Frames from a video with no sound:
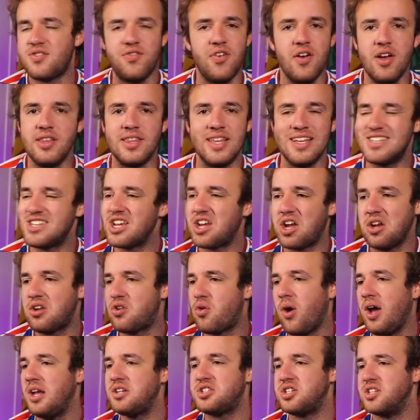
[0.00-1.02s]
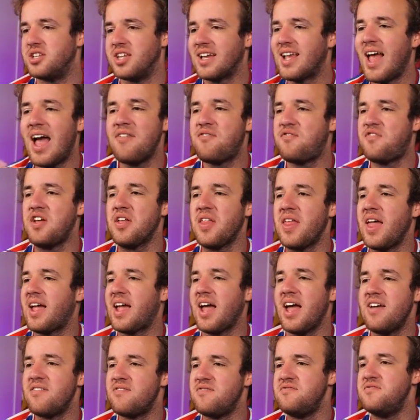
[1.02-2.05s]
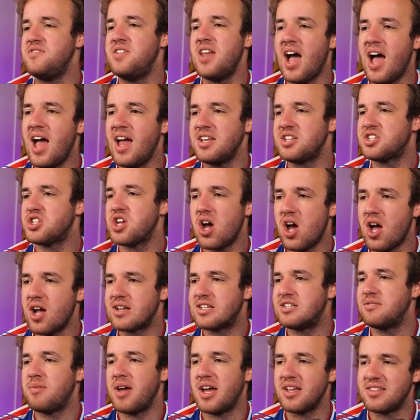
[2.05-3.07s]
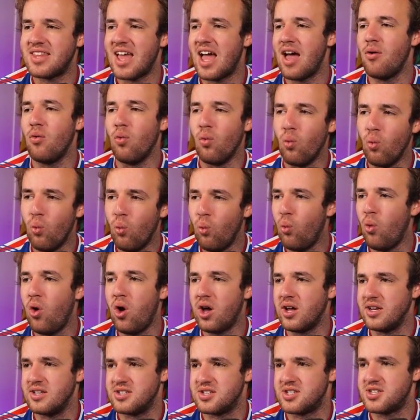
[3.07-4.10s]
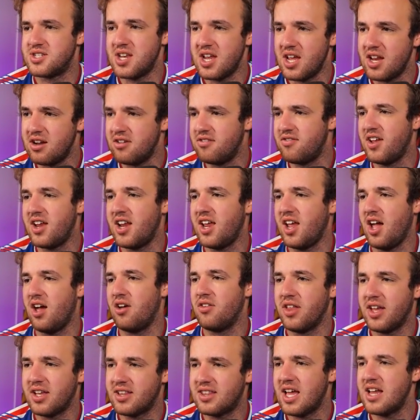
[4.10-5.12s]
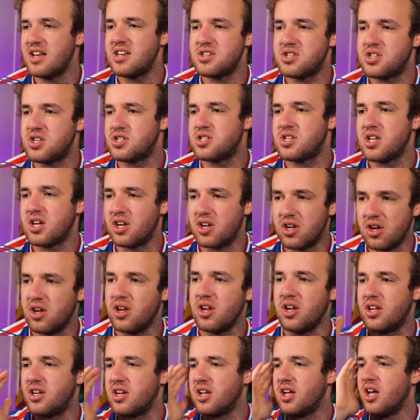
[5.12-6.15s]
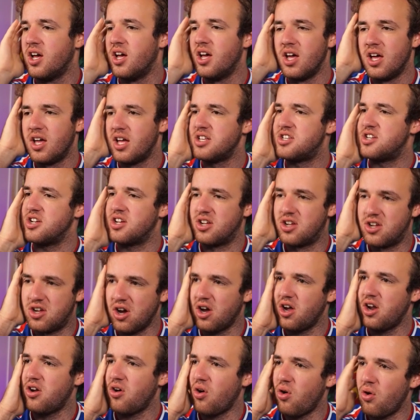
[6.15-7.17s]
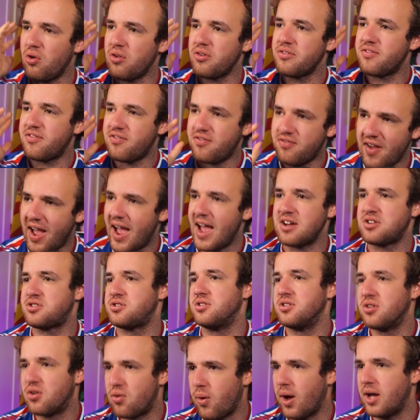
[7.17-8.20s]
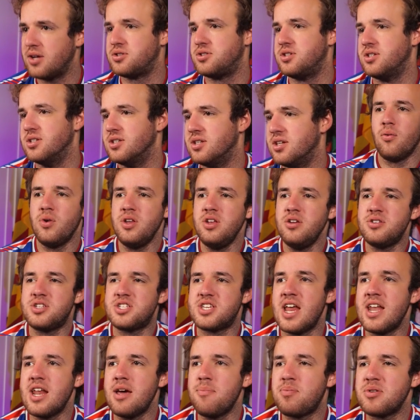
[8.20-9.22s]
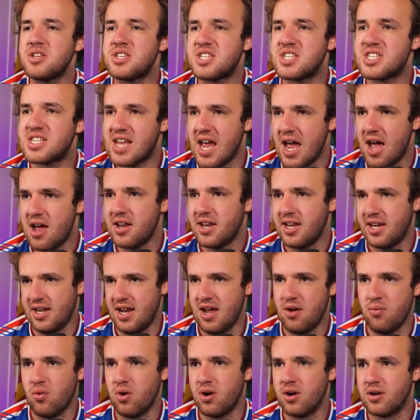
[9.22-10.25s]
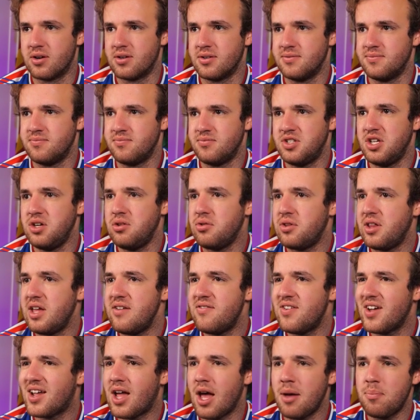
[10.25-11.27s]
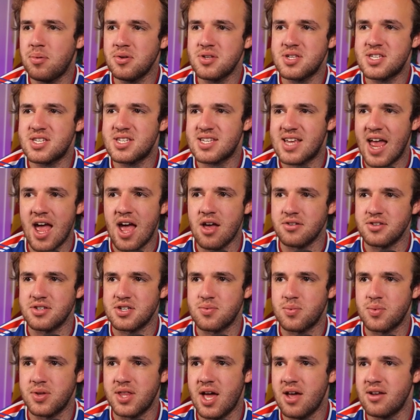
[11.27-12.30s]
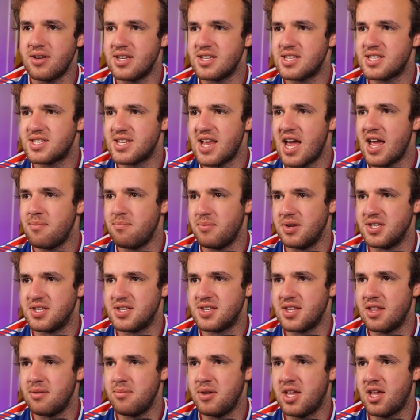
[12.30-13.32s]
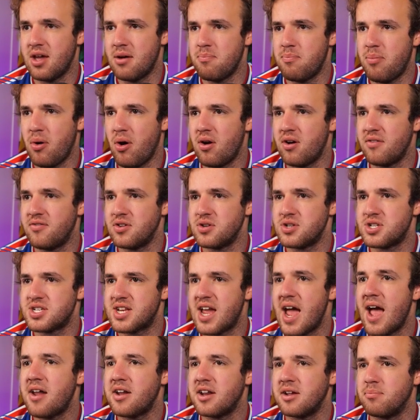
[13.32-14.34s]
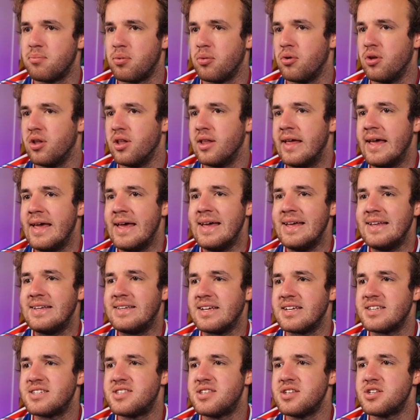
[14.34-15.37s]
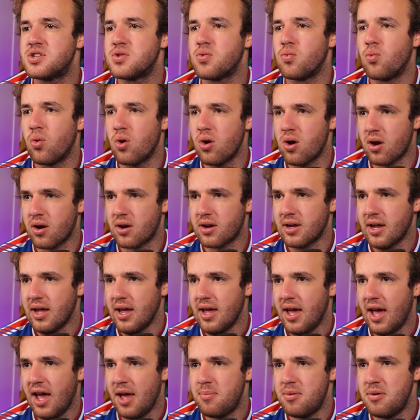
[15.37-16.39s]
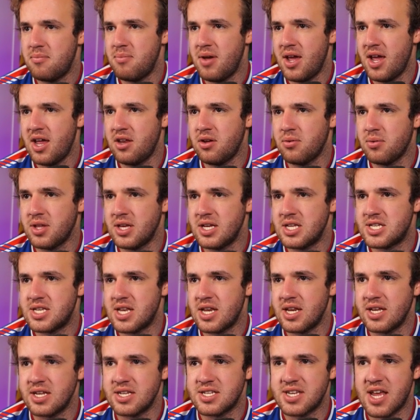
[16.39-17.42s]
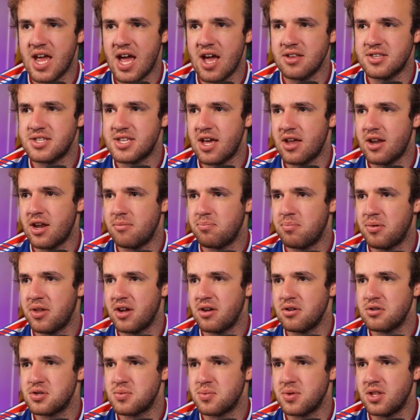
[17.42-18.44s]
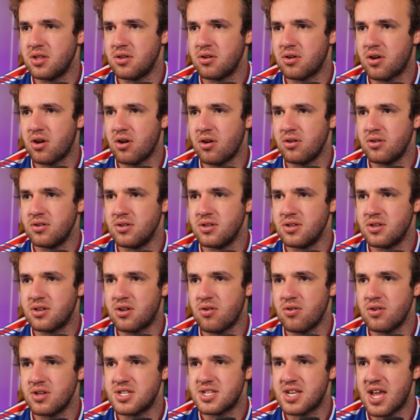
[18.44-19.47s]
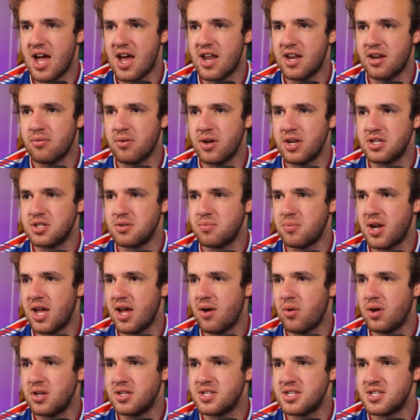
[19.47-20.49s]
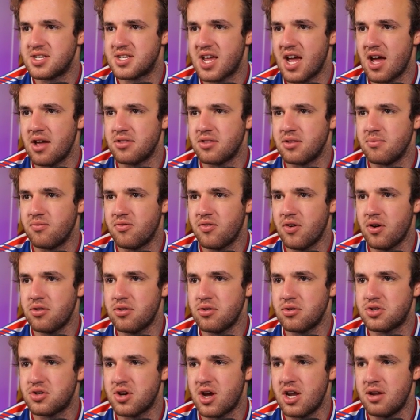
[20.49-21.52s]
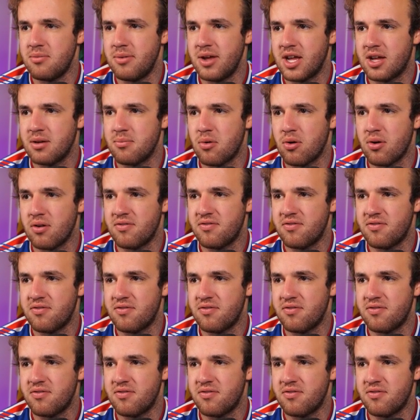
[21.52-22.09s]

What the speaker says: fun. That's a good question. Like, I feel like I've not talked about that once in a video. Like, that is just it's a good old-fashioned question. When you set up a scouting network, do you leave a couple scouts without an assignment so they become part of your scouting pool? Does this work? I've been manually sending scouts out on players within their current scouting region when I want to scout them further, trying to make it more